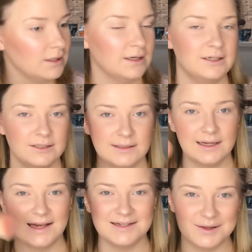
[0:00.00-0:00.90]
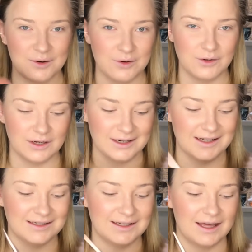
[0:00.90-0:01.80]
And it just ties the whole look
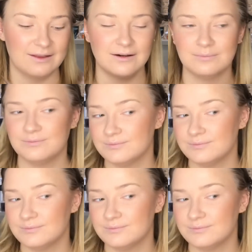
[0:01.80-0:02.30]
in together.